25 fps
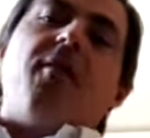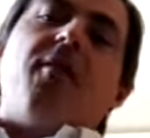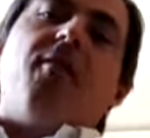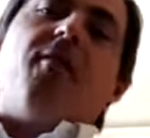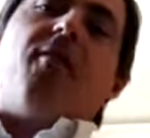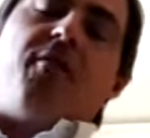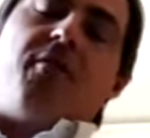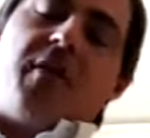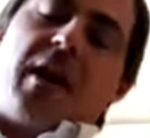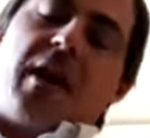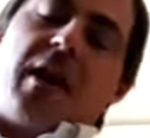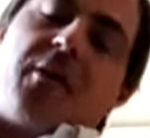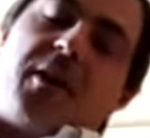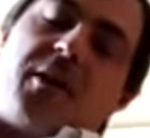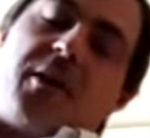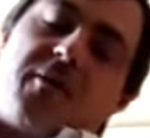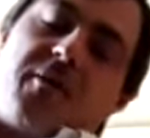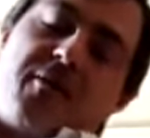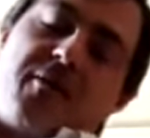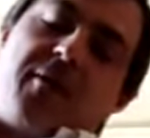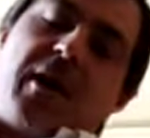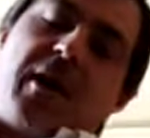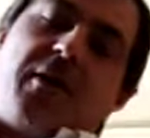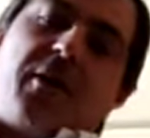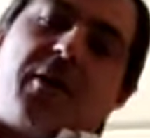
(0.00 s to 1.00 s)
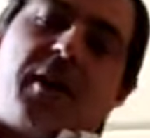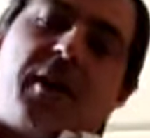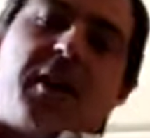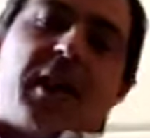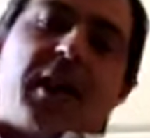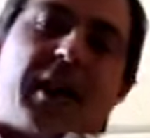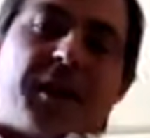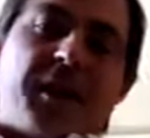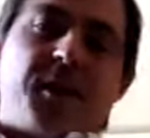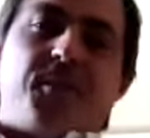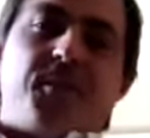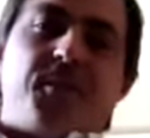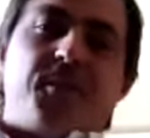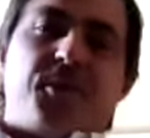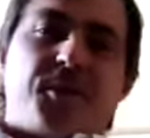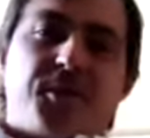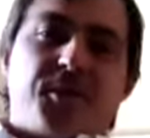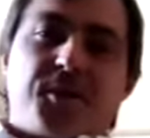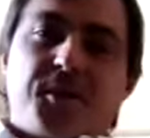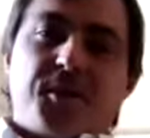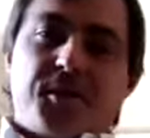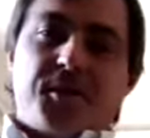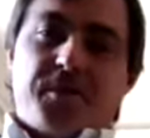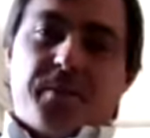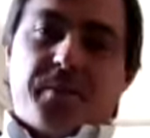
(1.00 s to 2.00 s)
very, very lucky
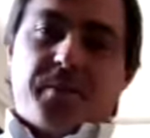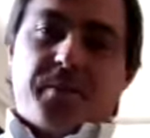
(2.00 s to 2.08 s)
person,